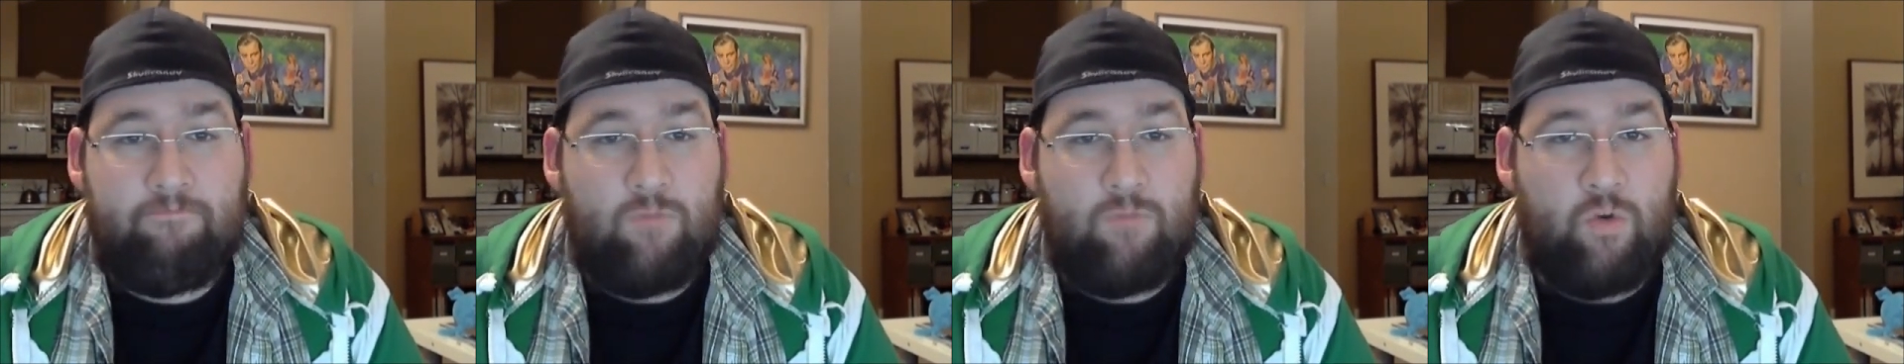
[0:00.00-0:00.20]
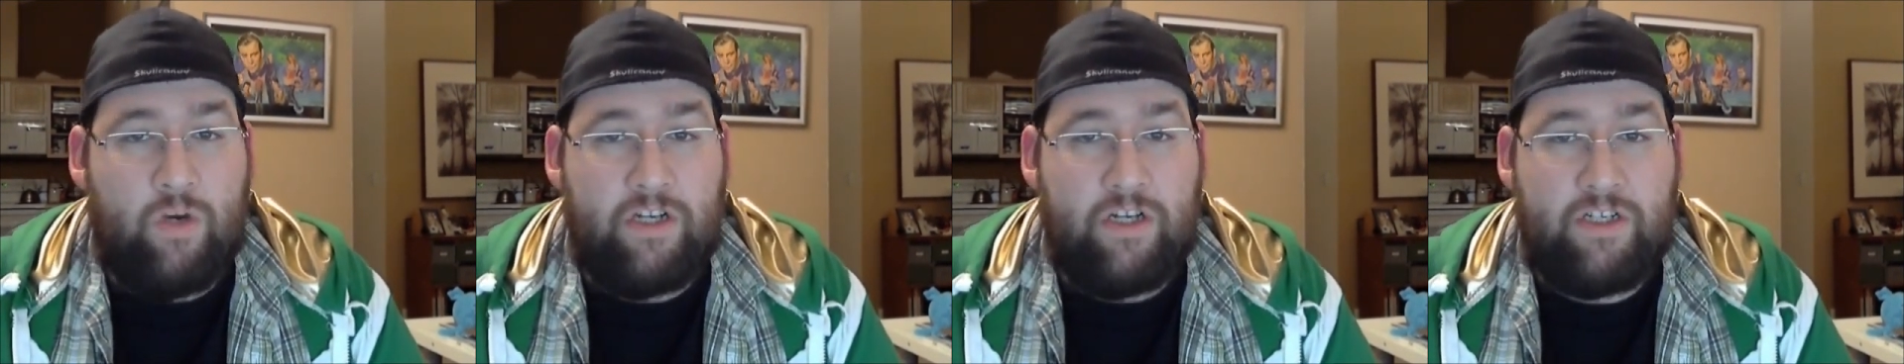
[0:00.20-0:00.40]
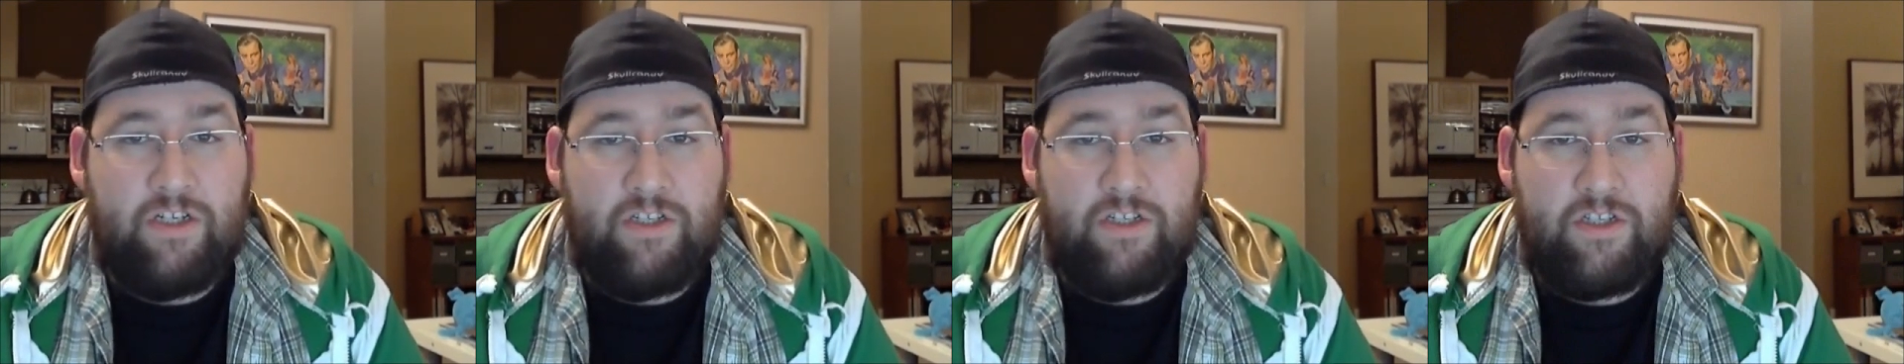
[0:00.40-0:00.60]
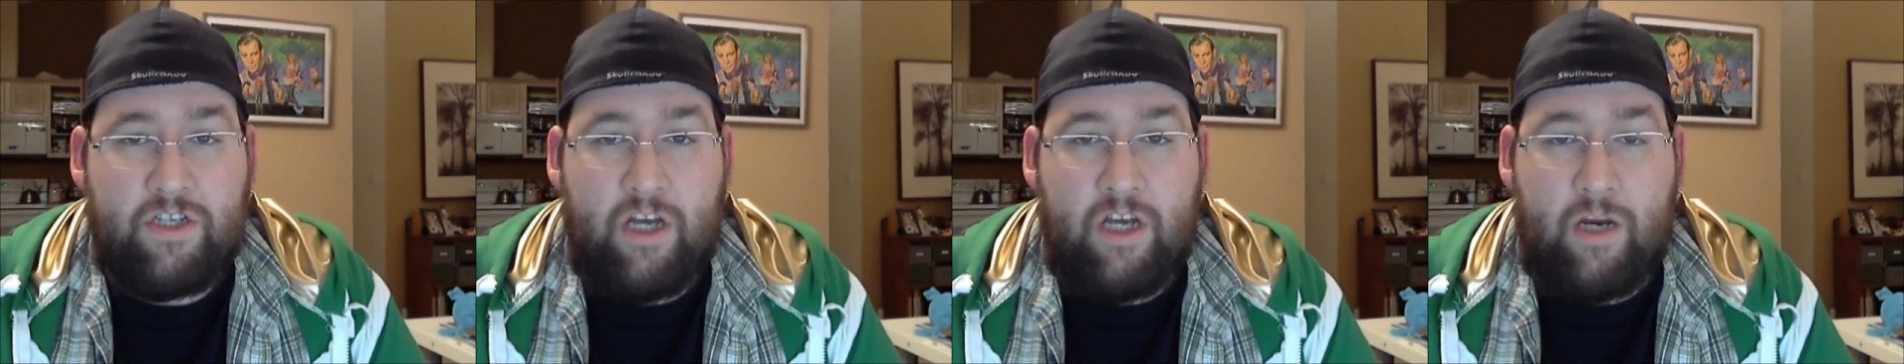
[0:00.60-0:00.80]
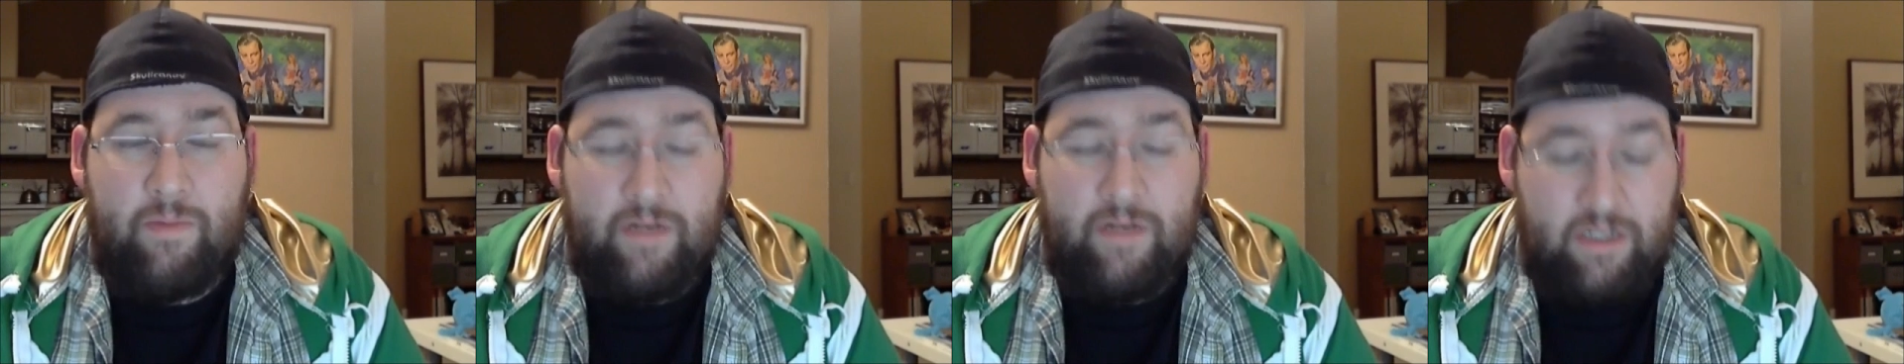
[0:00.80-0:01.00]
Questions,
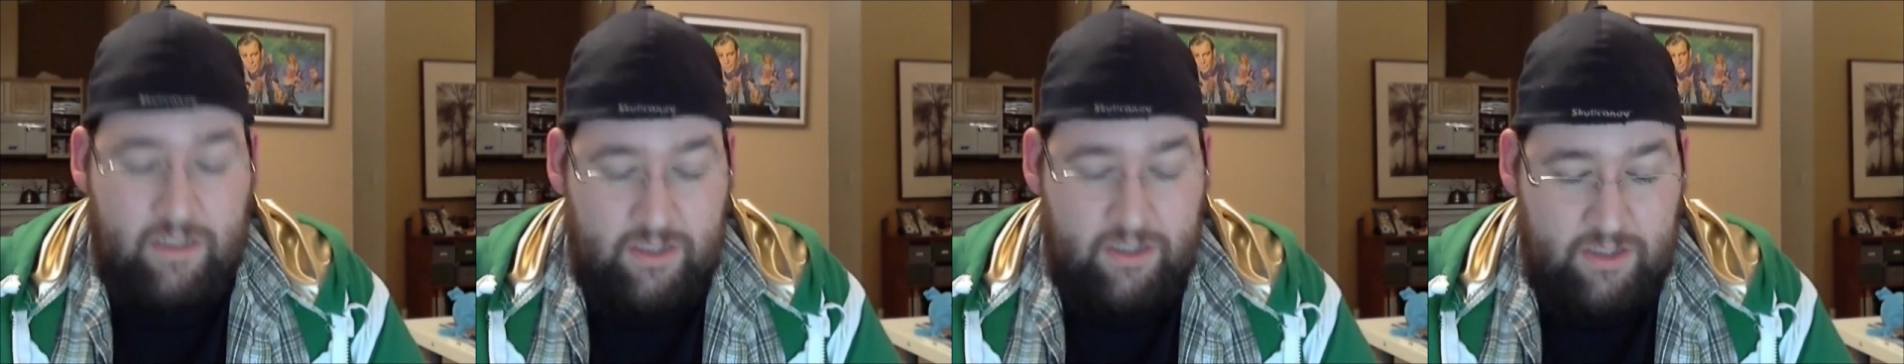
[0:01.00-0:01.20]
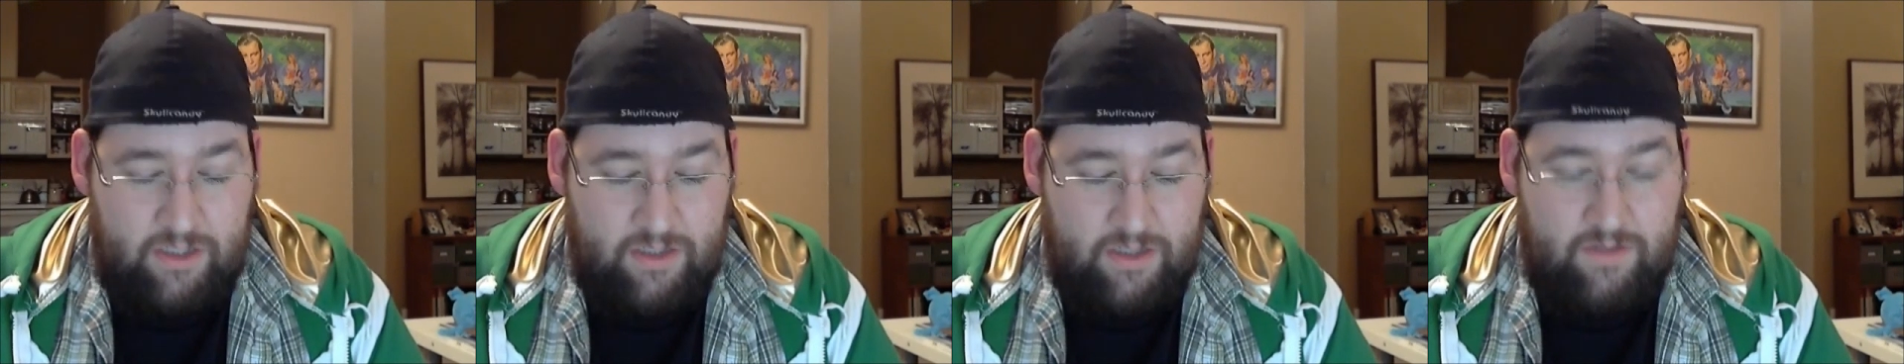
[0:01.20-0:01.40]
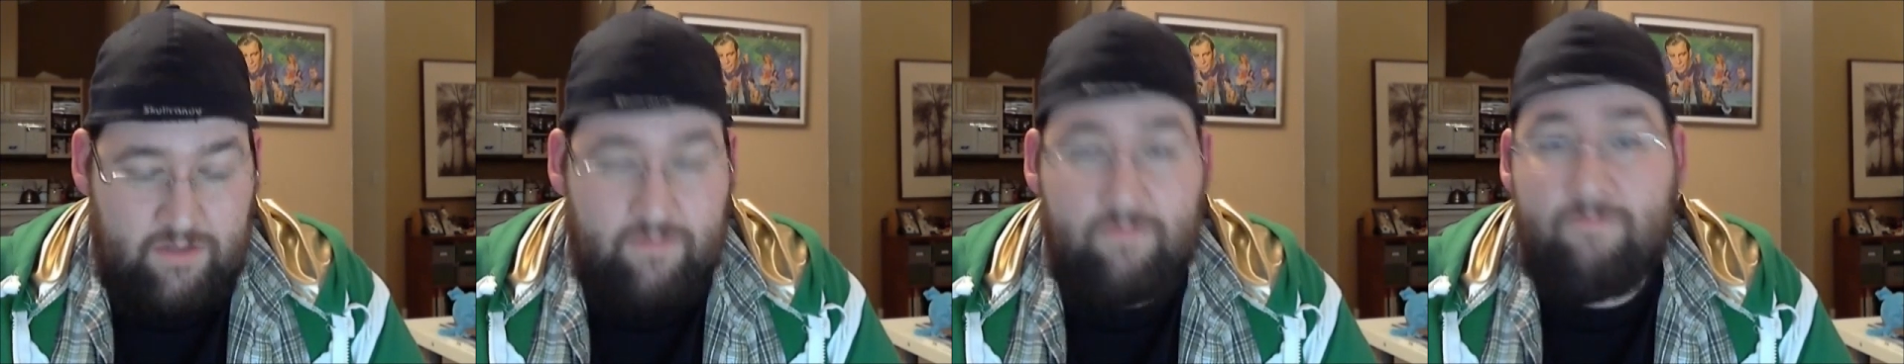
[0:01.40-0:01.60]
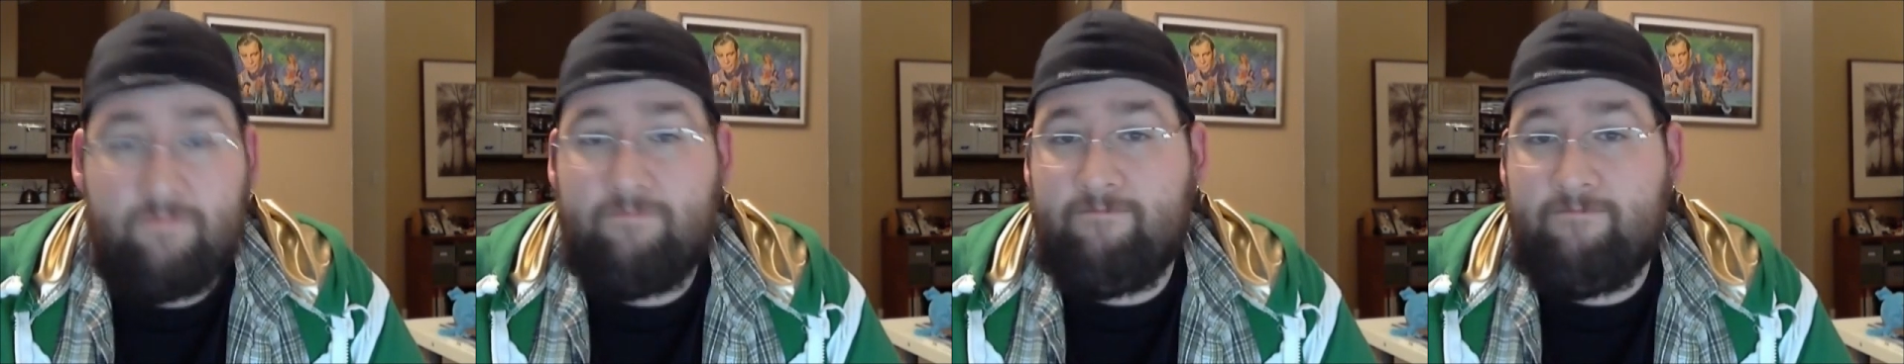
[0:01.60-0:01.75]
comments,